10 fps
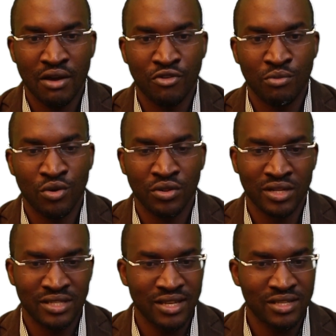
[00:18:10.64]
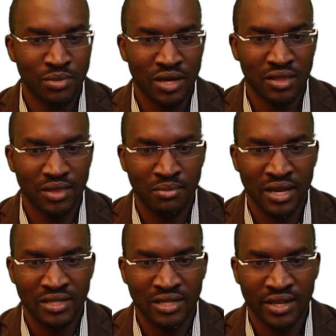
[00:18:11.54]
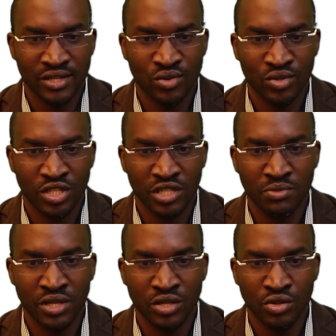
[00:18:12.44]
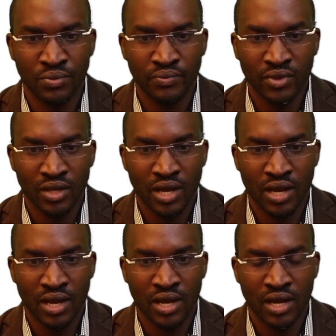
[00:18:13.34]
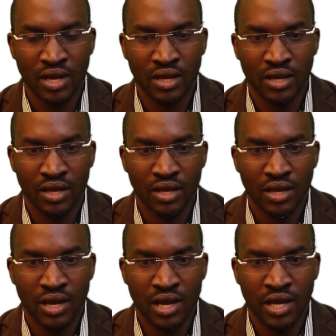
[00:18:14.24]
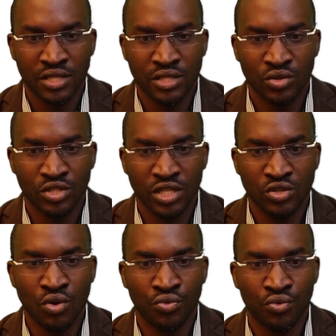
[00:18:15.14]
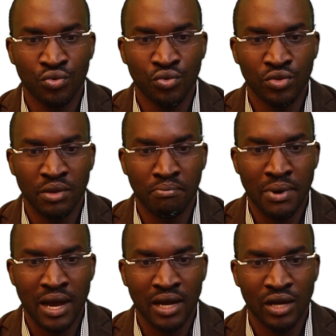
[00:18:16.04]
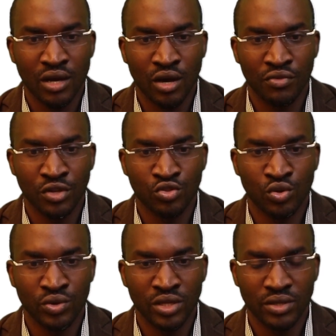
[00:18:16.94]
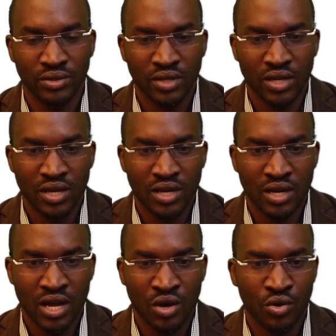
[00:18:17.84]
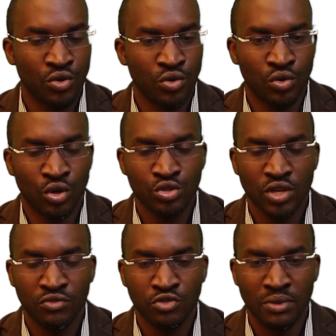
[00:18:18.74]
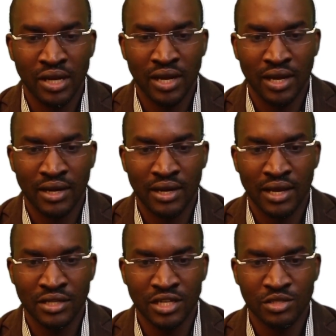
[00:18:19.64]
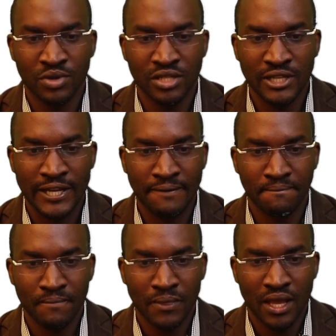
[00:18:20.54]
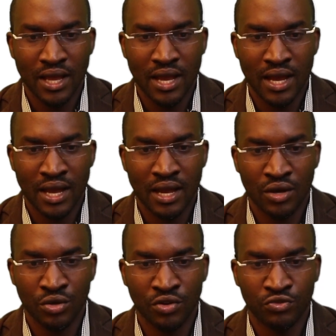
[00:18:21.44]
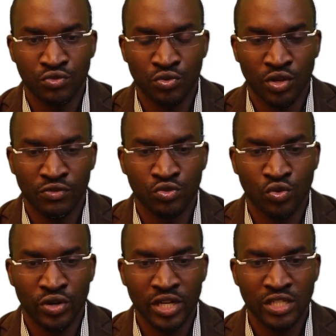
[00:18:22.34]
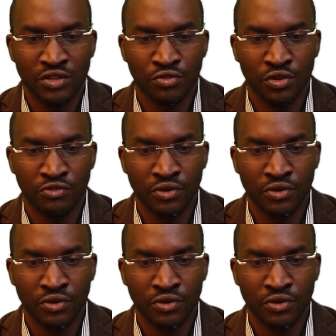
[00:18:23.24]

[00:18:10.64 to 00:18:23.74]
for more than 6 months but has not yet been gone through the bank of the drawee. Now you'll also have to make an adjustment here. You'll have to correct if you